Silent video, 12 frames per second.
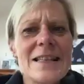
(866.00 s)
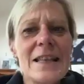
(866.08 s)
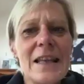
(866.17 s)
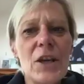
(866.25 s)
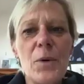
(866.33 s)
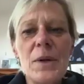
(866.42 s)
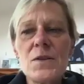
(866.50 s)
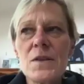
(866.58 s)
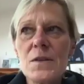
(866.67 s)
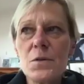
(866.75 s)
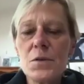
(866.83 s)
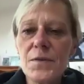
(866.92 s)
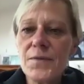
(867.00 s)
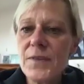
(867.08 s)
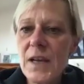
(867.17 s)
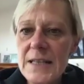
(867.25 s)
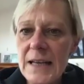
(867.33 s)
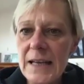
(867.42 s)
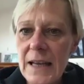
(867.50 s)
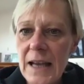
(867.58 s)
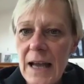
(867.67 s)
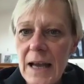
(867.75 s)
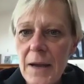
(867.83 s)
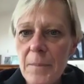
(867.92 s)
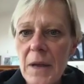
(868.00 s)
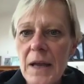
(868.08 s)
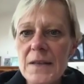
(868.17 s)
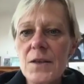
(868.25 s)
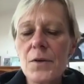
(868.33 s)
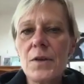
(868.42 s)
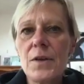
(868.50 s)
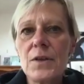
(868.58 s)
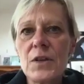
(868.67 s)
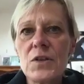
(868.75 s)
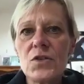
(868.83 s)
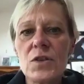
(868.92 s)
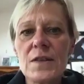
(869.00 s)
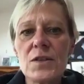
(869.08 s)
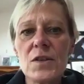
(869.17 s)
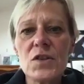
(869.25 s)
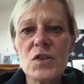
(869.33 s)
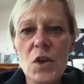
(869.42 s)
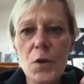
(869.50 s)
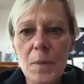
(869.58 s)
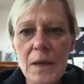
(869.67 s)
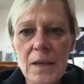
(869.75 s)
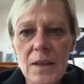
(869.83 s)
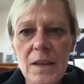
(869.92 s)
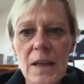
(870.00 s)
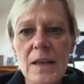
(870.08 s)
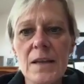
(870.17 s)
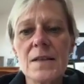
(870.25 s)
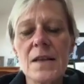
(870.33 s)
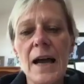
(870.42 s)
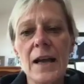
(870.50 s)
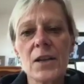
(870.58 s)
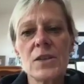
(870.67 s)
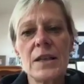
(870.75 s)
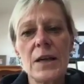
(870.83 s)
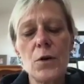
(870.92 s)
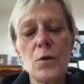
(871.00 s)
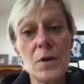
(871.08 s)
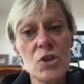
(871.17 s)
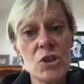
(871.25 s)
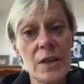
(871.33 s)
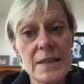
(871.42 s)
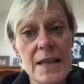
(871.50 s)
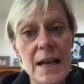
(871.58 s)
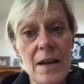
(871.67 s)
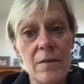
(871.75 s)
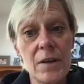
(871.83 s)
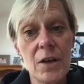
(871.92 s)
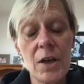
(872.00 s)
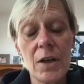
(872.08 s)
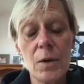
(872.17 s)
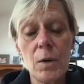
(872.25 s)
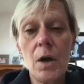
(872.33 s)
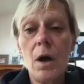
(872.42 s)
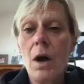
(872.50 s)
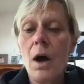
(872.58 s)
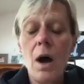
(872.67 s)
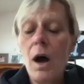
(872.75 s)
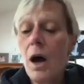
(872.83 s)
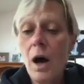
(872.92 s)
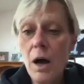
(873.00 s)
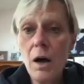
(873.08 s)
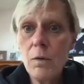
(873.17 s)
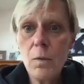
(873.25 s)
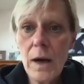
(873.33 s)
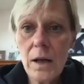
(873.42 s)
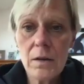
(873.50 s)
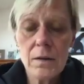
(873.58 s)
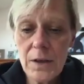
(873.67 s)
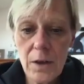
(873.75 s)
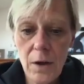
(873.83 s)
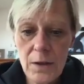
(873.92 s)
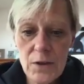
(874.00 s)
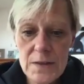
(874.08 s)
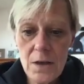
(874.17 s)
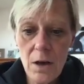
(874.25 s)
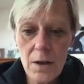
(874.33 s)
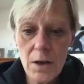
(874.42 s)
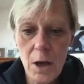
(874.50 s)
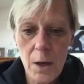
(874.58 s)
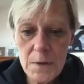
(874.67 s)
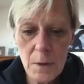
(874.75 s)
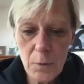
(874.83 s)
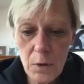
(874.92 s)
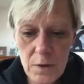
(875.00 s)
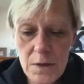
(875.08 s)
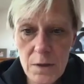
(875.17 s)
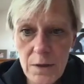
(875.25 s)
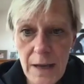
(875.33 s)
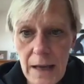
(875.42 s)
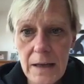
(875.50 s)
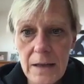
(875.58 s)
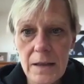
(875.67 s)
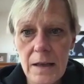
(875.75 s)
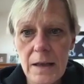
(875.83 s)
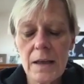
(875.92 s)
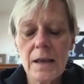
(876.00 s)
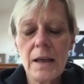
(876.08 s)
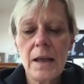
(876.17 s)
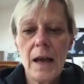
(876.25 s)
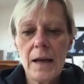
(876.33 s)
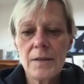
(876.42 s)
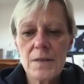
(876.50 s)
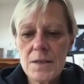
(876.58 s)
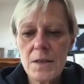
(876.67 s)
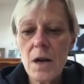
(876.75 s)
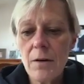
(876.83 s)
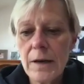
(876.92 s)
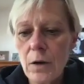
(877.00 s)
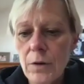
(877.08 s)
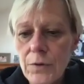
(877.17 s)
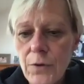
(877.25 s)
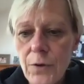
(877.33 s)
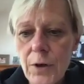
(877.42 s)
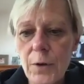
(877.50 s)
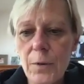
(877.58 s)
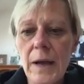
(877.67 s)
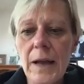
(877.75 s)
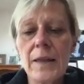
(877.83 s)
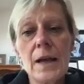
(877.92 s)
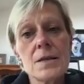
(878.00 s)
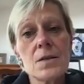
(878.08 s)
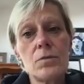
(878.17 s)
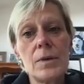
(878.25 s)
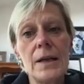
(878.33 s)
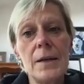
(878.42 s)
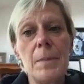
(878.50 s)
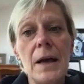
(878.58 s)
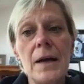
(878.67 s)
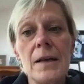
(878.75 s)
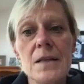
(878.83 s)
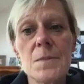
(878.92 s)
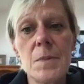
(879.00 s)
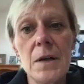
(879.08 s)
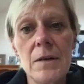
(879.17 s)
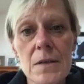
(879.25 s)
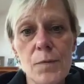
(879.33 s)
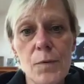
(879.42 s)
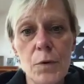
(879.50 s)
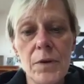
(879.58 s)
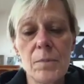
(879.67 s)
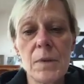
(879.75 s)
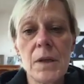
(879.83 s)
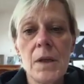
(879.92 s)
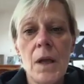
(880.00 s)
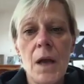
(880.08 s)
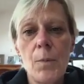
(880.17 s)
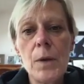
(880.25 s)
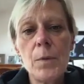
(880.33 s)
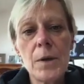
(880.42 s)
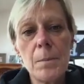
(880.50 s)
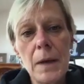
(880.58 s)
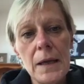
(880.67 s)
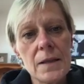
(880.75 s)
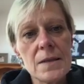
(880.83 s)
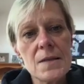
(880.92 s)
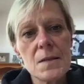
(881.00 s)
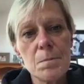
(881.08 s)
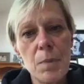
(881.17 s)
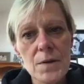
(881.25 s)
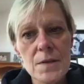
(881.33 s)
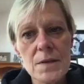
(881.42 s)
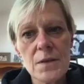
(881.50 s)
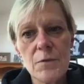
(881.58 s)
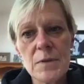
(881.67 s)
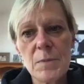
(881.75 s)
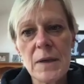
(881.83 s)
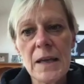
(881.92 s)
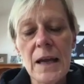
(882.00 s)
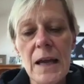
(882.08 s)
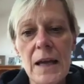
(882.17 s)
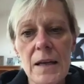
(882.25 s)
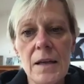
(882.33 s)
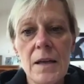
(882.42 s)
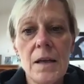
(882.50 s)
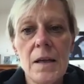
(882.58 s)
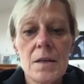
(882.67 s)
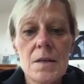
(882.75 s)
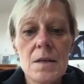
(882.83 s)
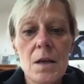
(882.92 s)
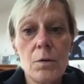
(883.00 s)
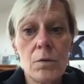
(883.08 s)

They go into sort of flooding, so that it's just, there's so many things that actually they almost shut down and go, oh, well, you know, I just can't cope, so I'm not going to look at anything, and scurry on through. And that's a really bad experience for them. And we want to make this as positive as we can. So